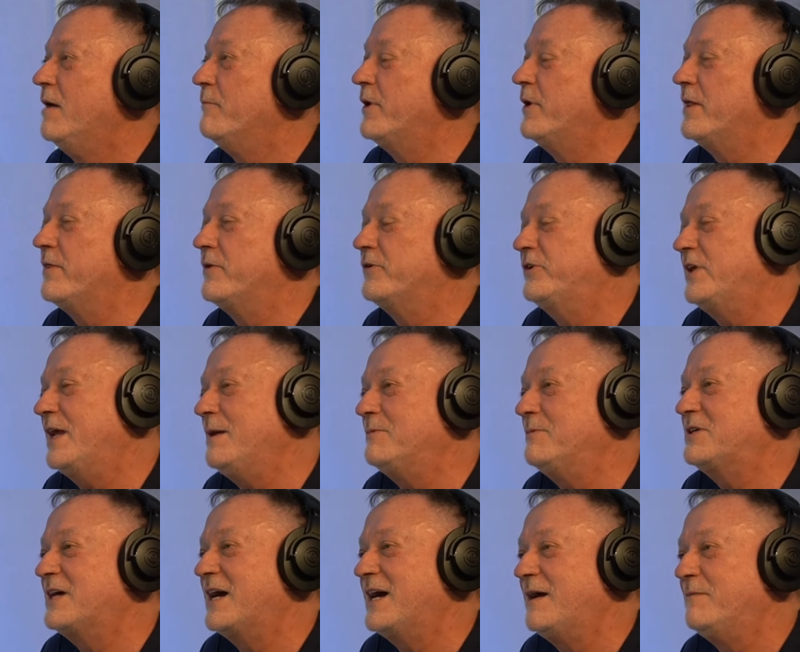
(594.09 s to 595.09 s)
but at the same
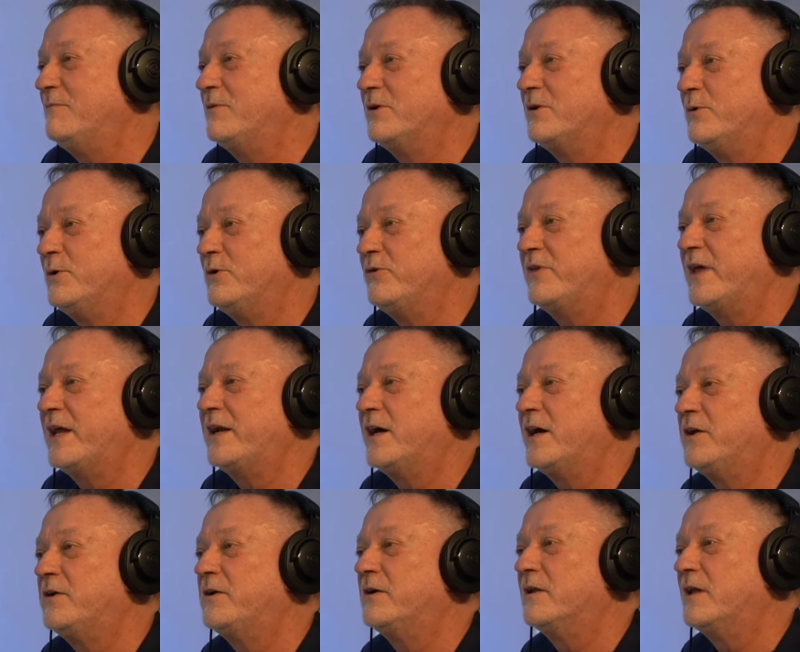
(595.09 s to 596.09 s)
time there was that
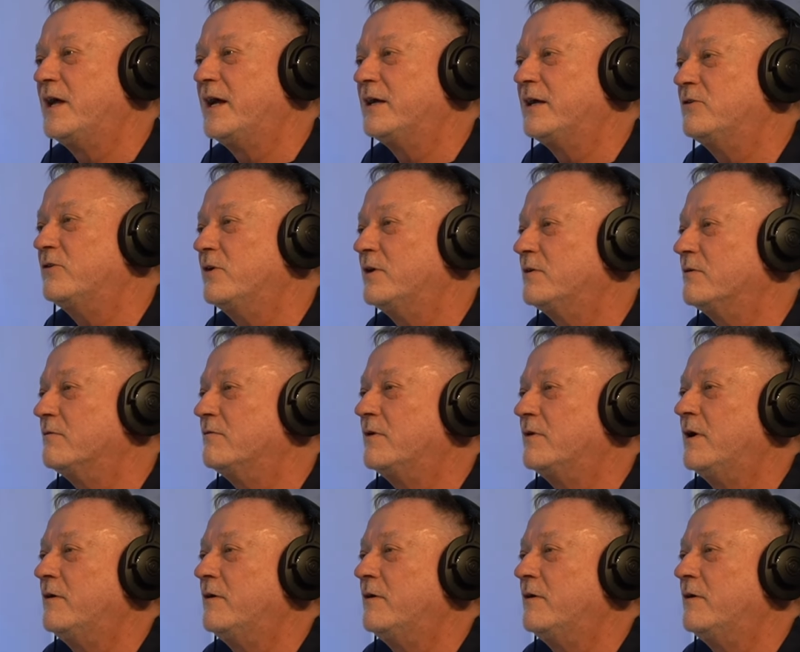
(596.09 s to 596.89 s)
underlying sense of,